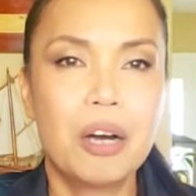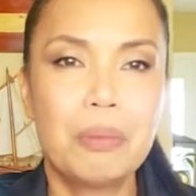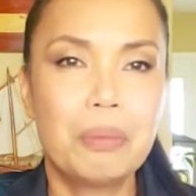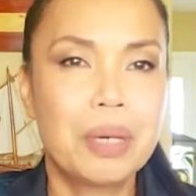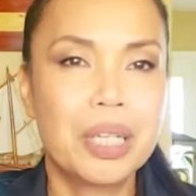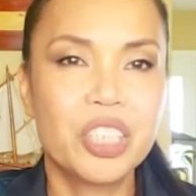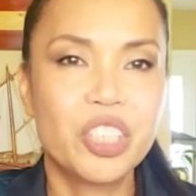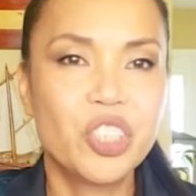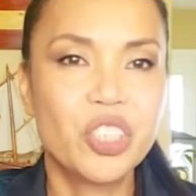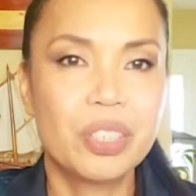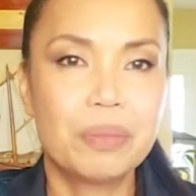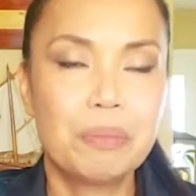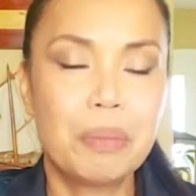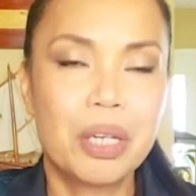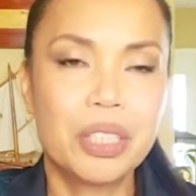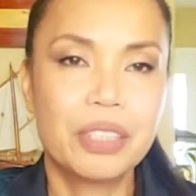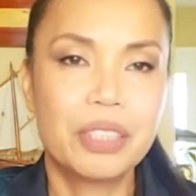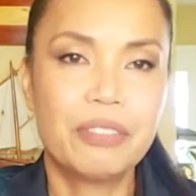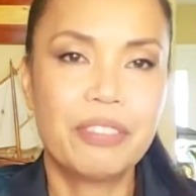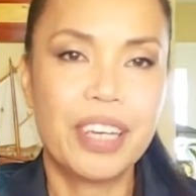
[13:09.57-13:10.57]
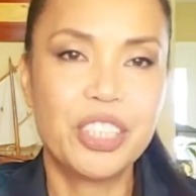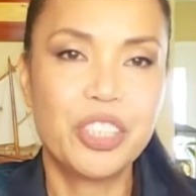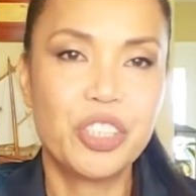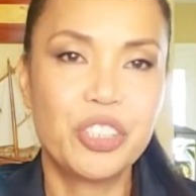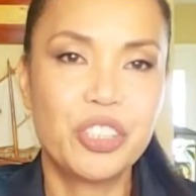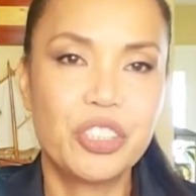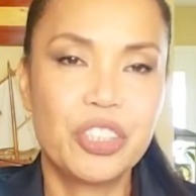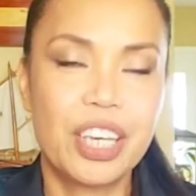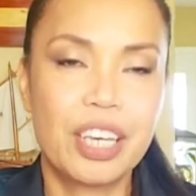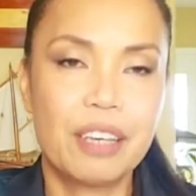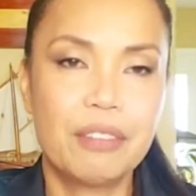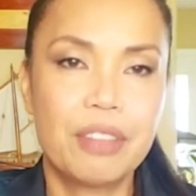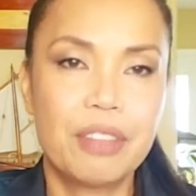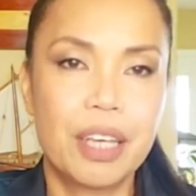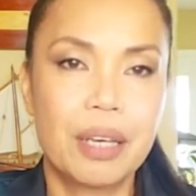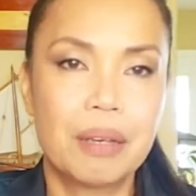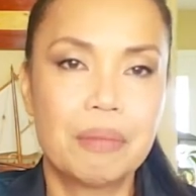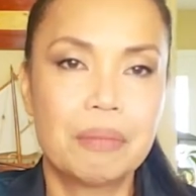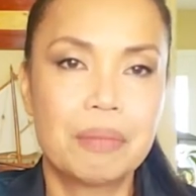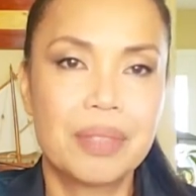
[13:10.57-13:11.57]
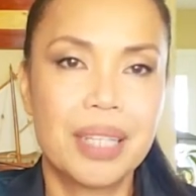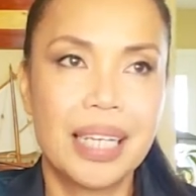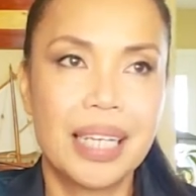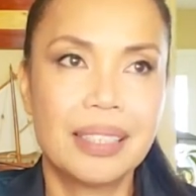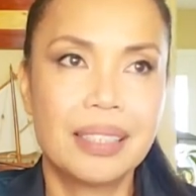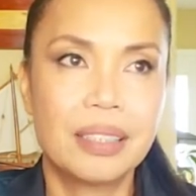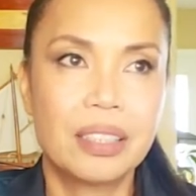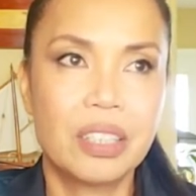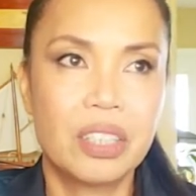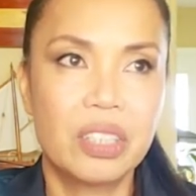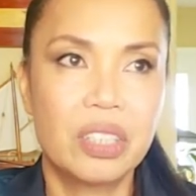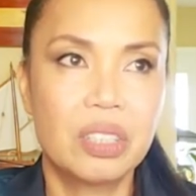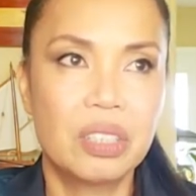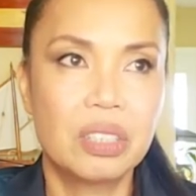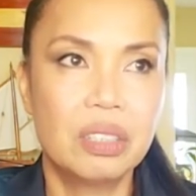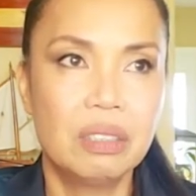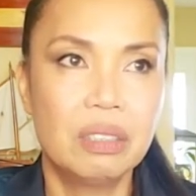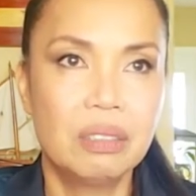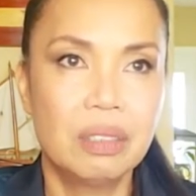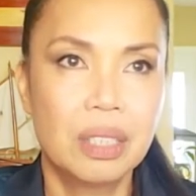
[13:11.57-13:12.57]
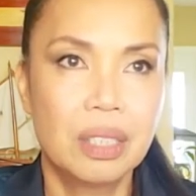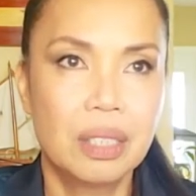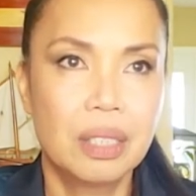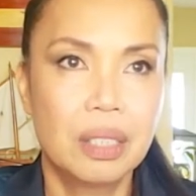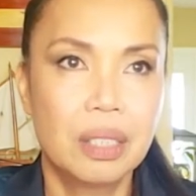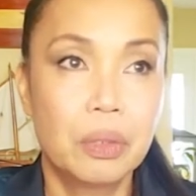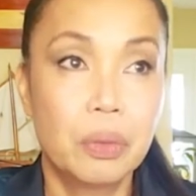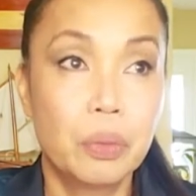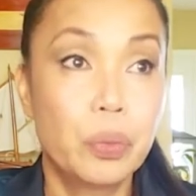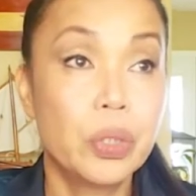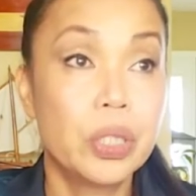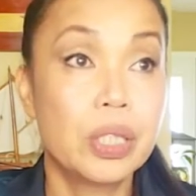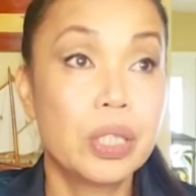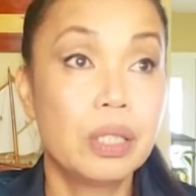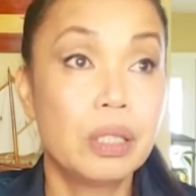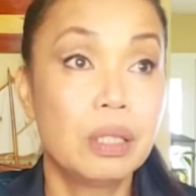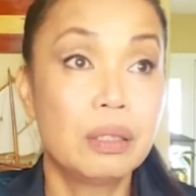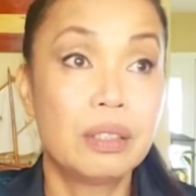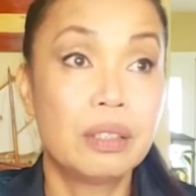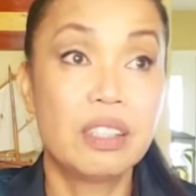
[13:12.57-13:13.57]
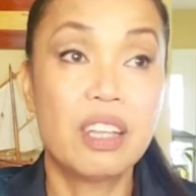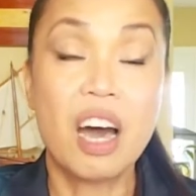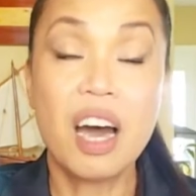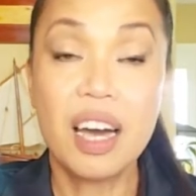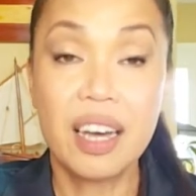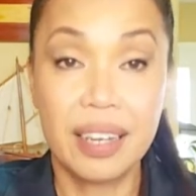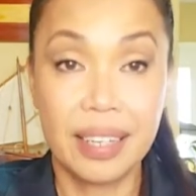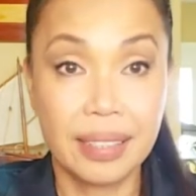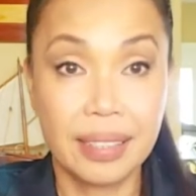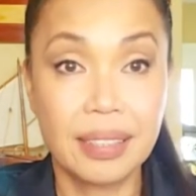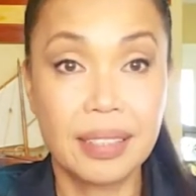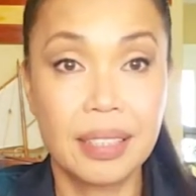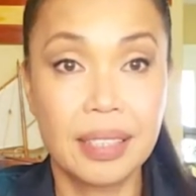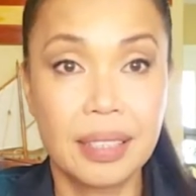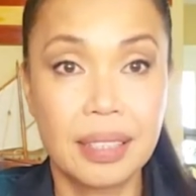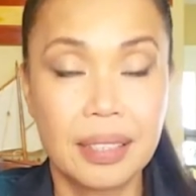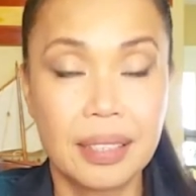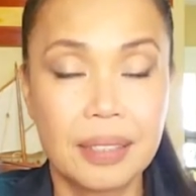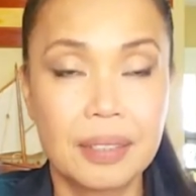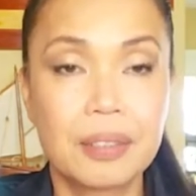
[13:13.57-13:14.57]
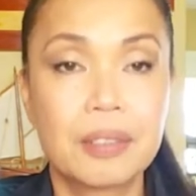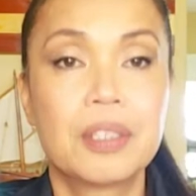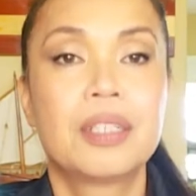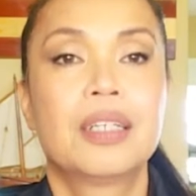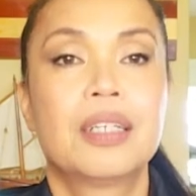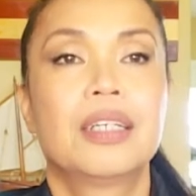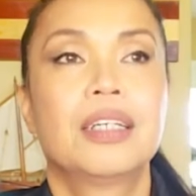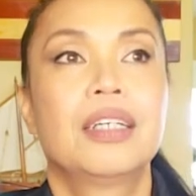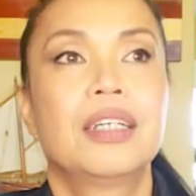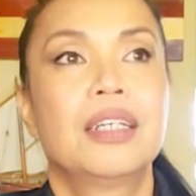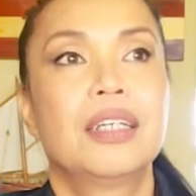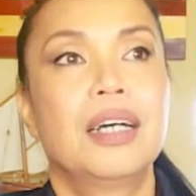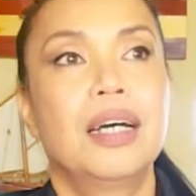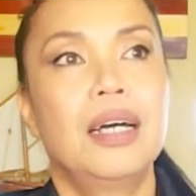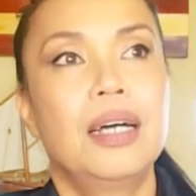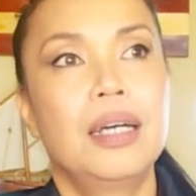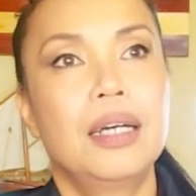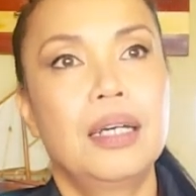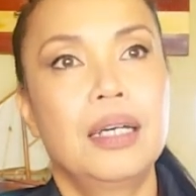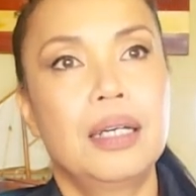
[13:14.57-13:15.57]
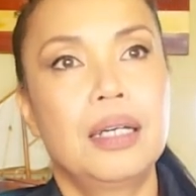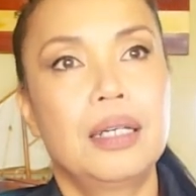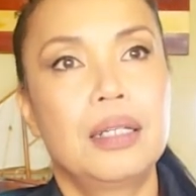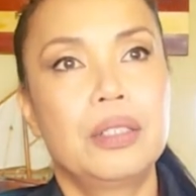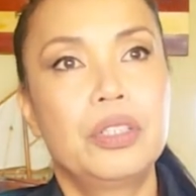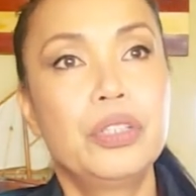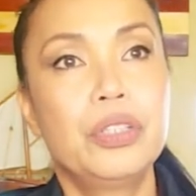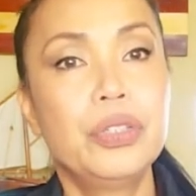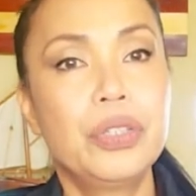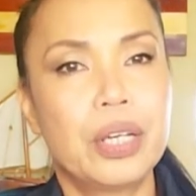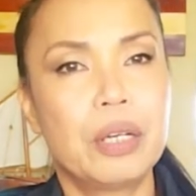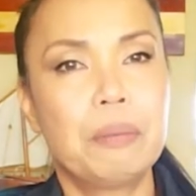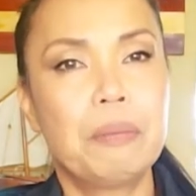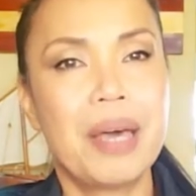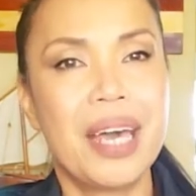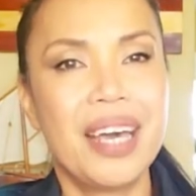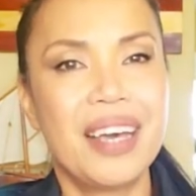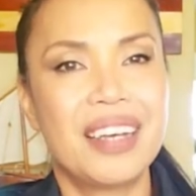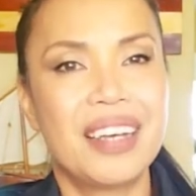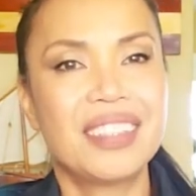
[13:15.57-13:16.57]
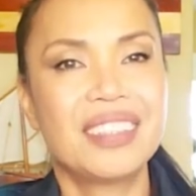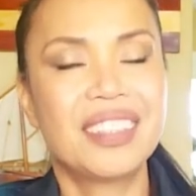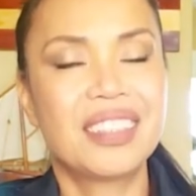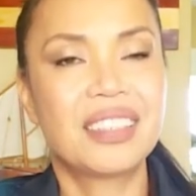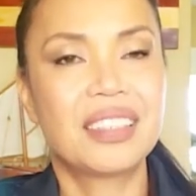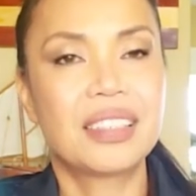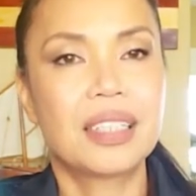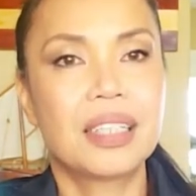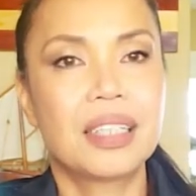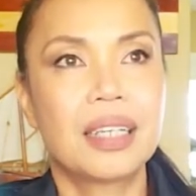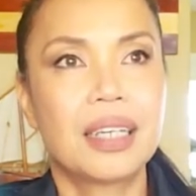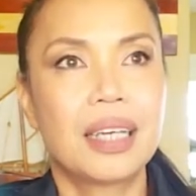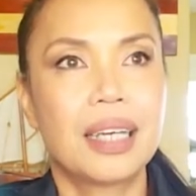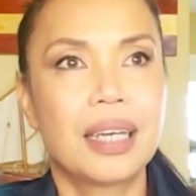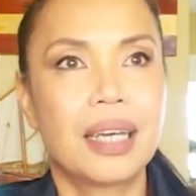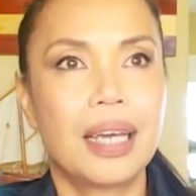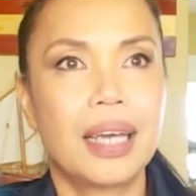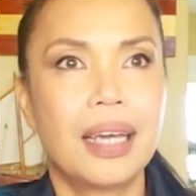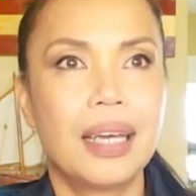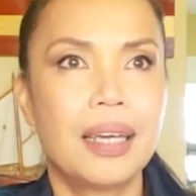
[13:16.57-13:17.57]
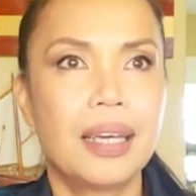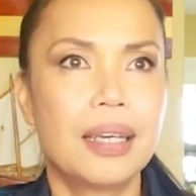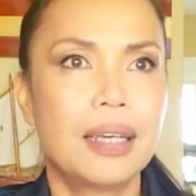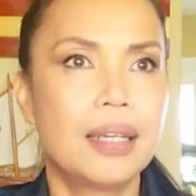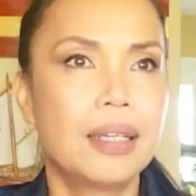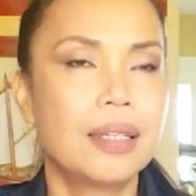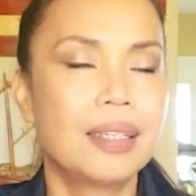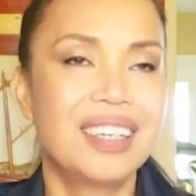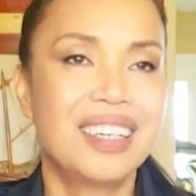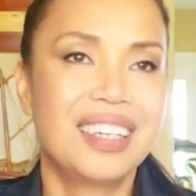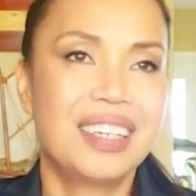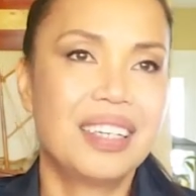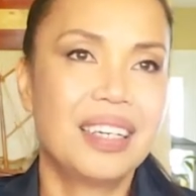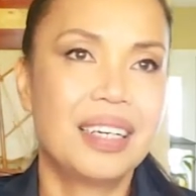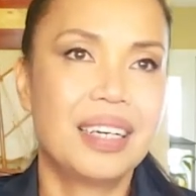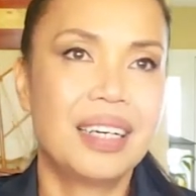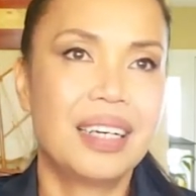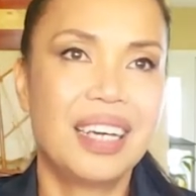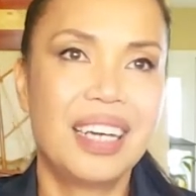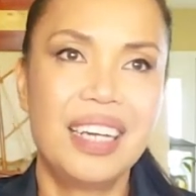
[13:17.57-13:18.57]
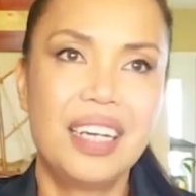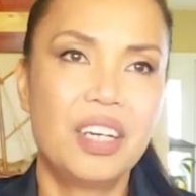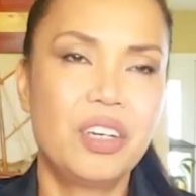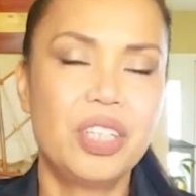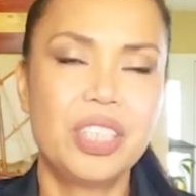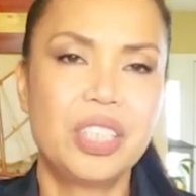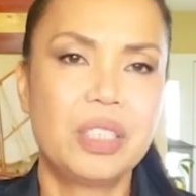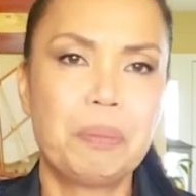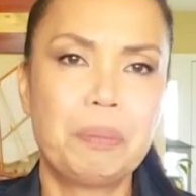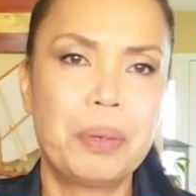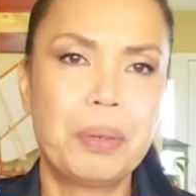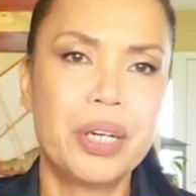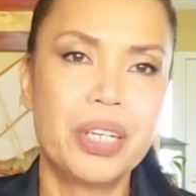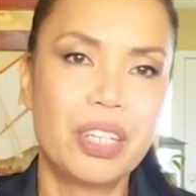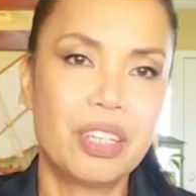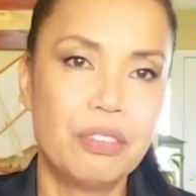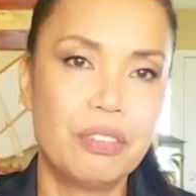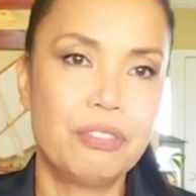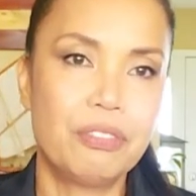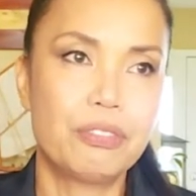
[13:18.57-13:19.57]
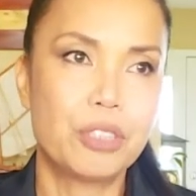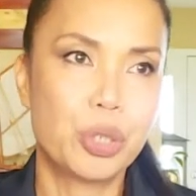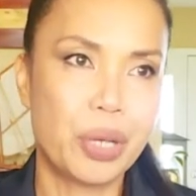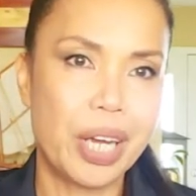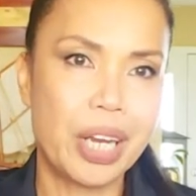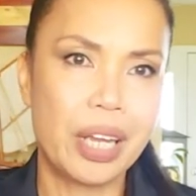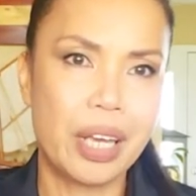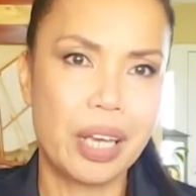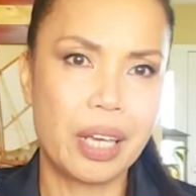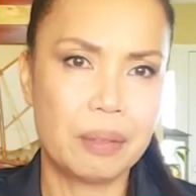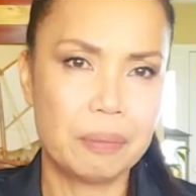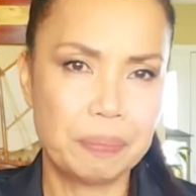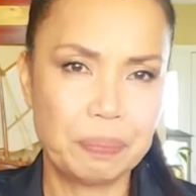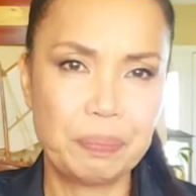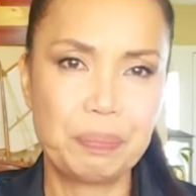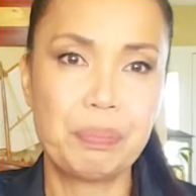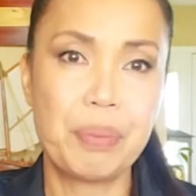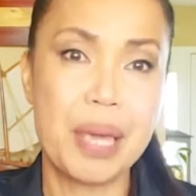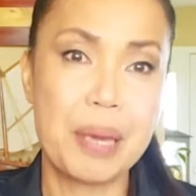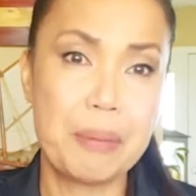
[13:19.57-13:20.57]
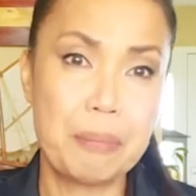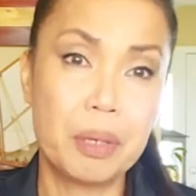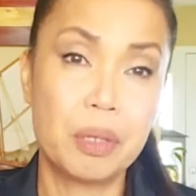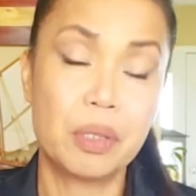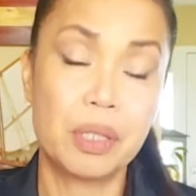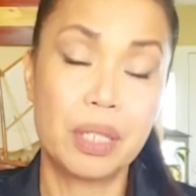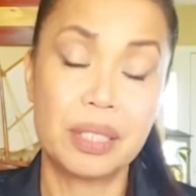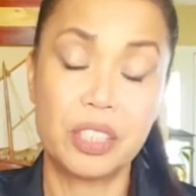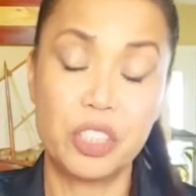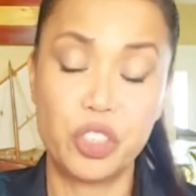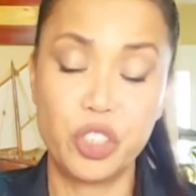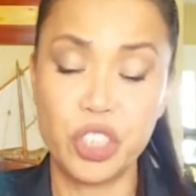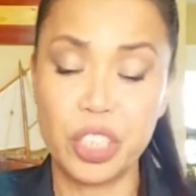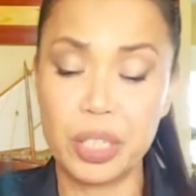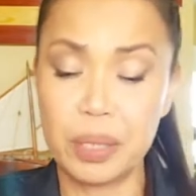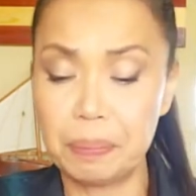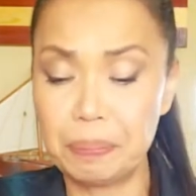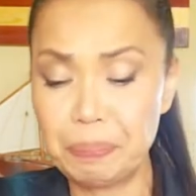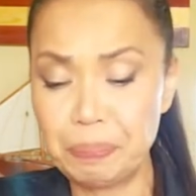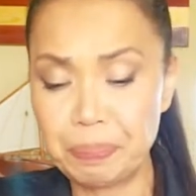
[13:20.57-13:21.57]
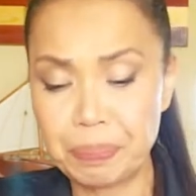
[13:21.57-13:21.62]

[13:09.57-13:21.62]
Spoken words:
much motivation you give them, they still will not do their best. And I know it's a part of training people at the gym,